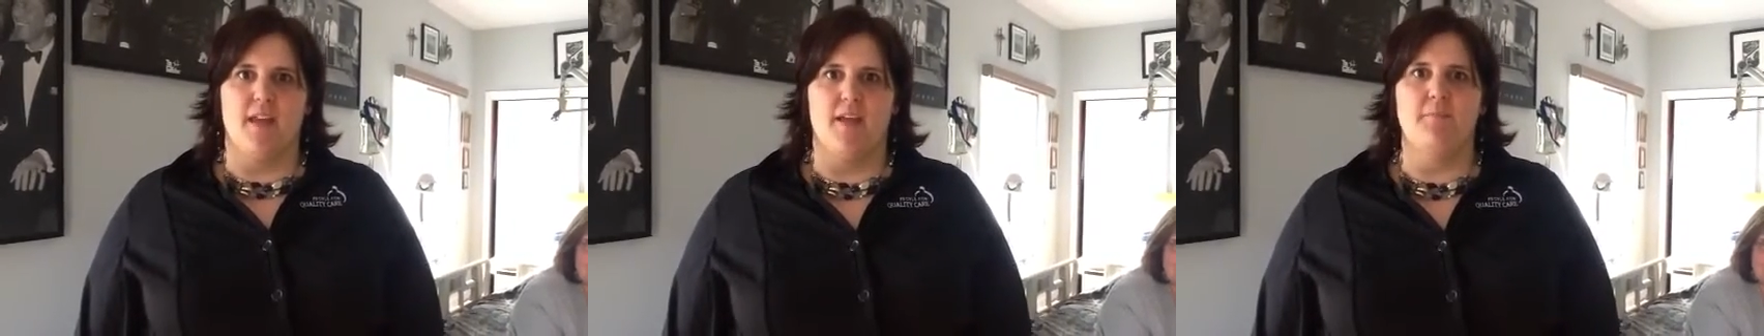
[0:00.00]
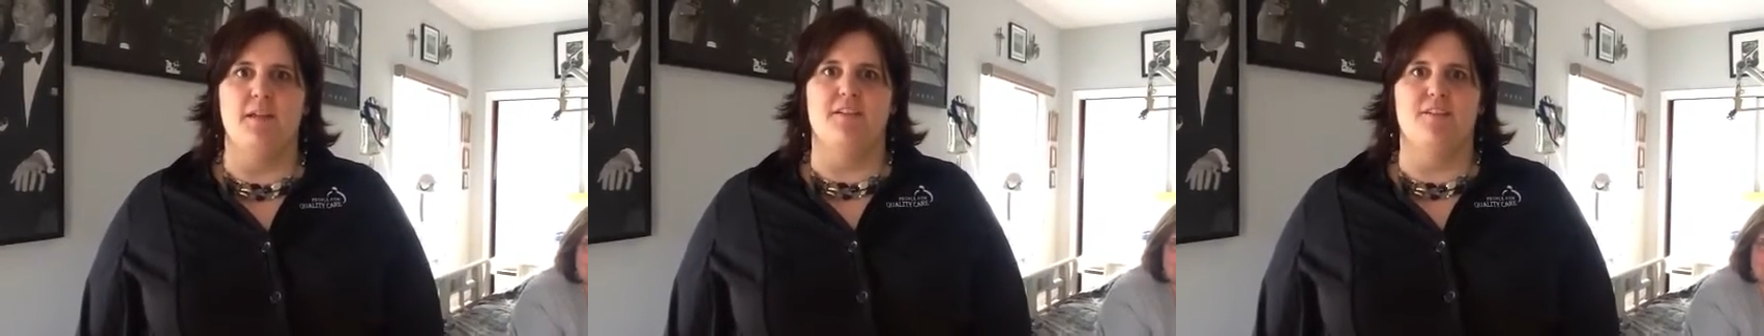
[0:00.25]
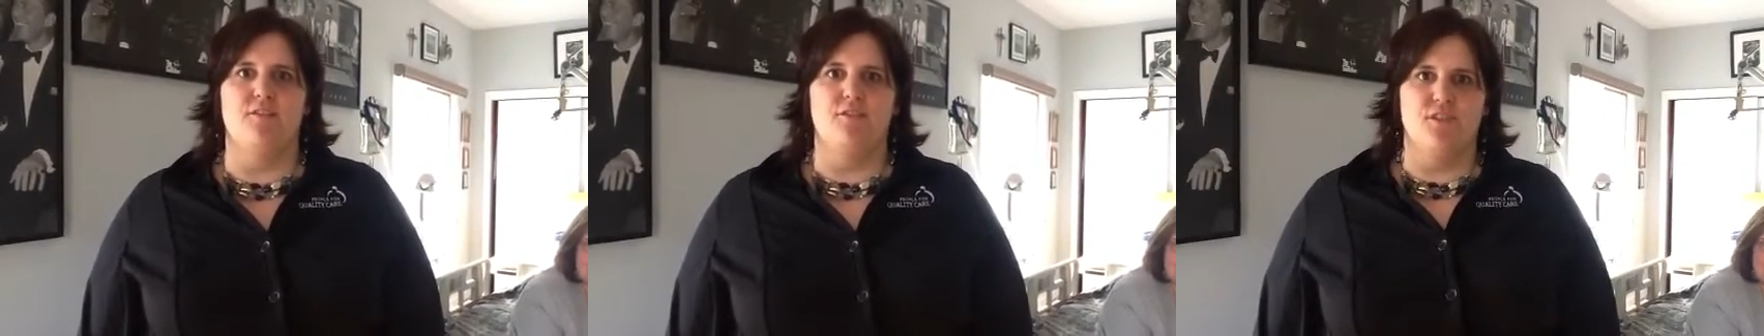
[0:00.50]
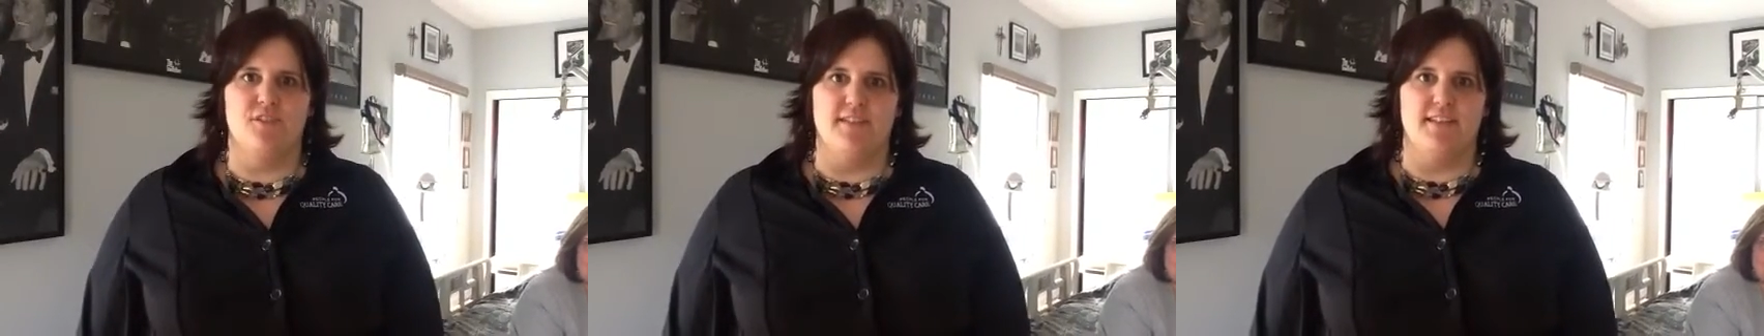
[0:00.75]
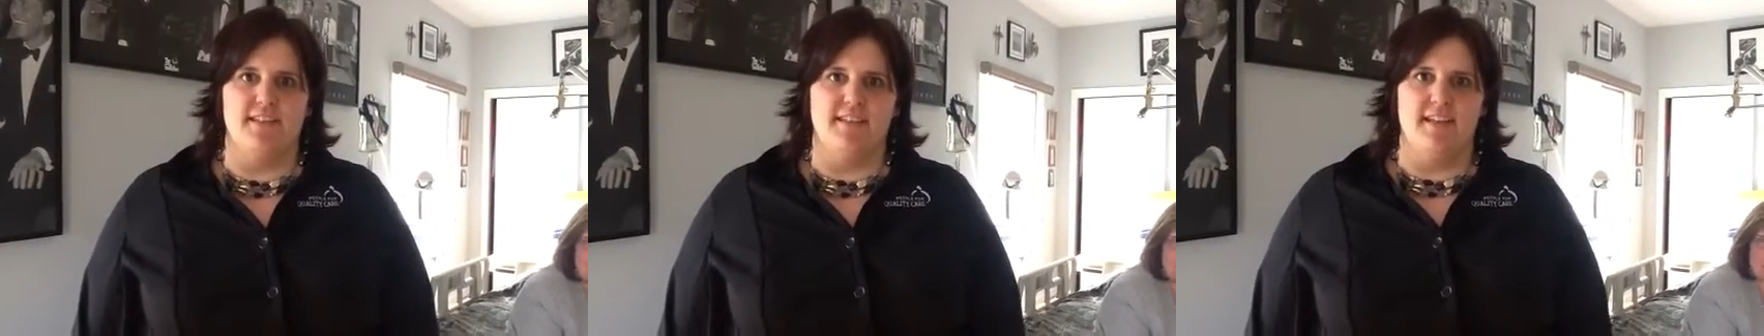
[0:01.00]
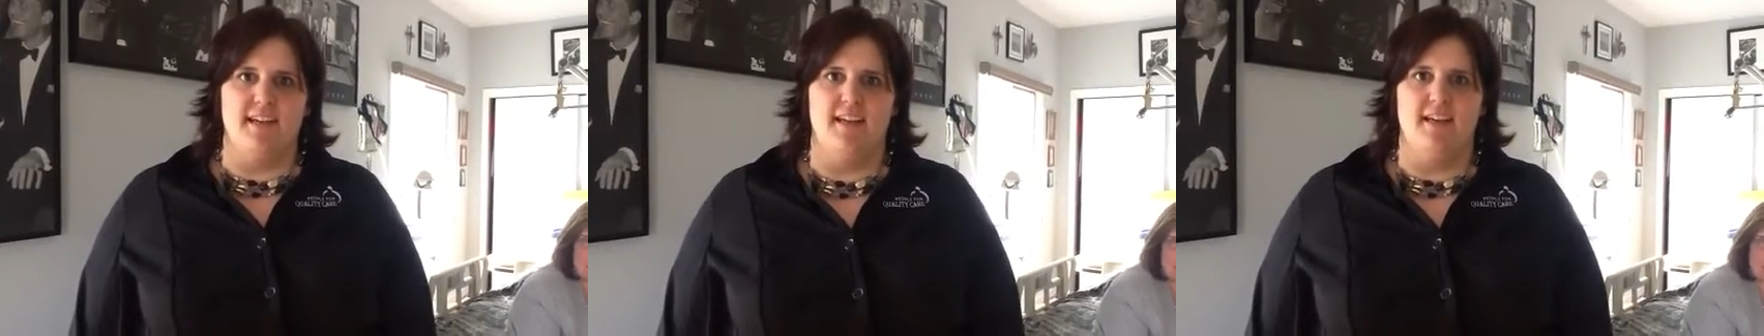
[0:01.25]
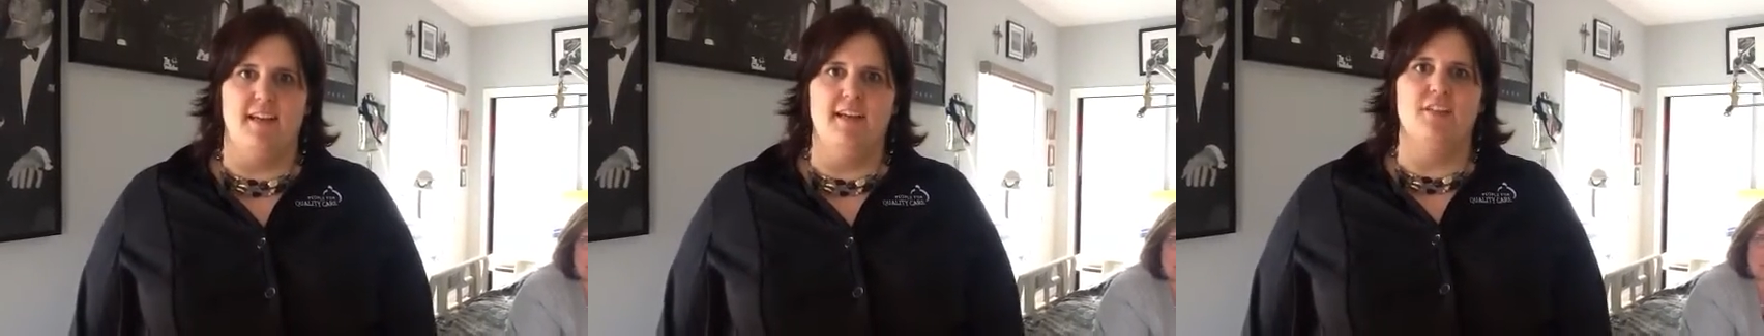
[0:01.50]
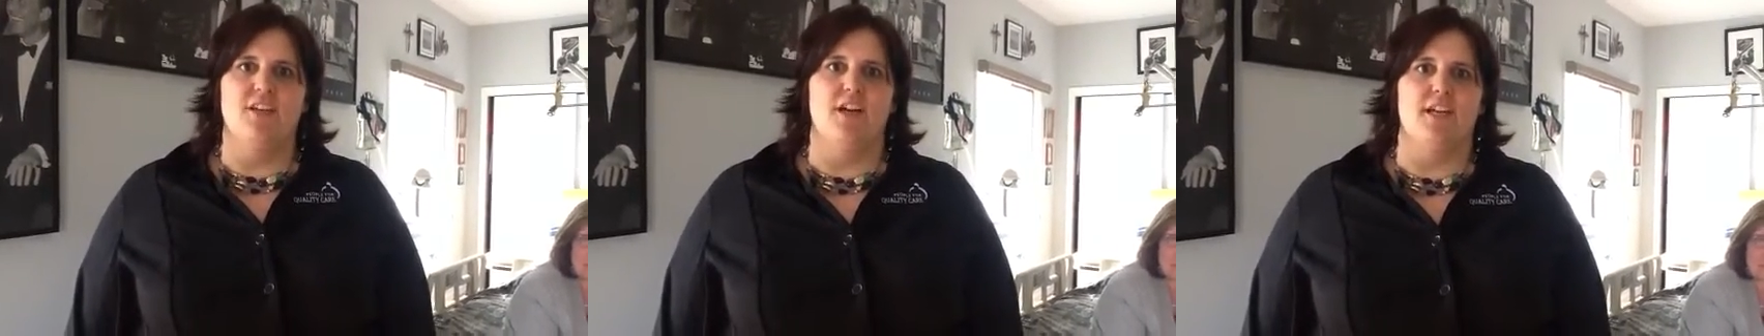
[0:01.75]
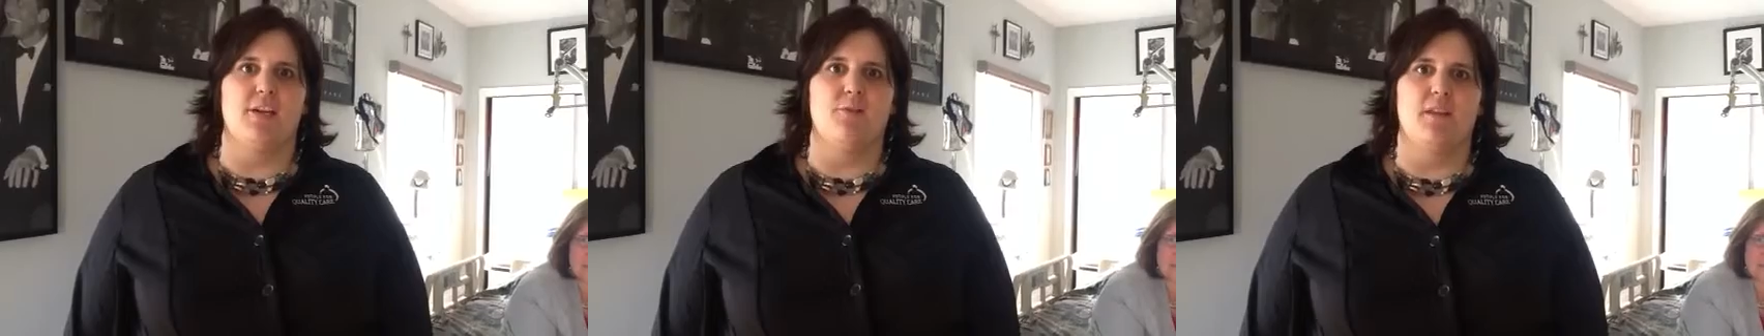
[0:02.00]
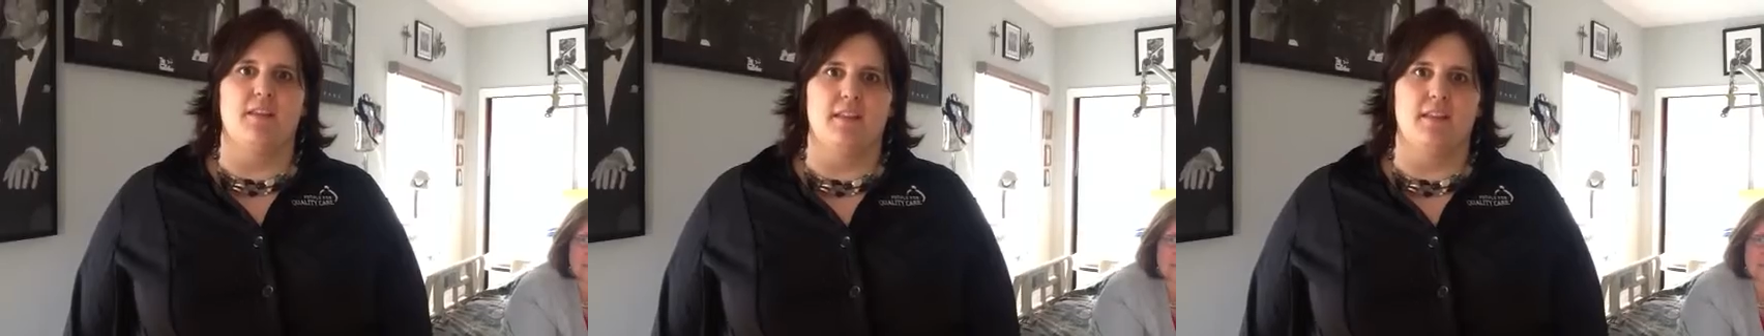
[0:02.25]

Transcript: I'm here in New Jersey today talking with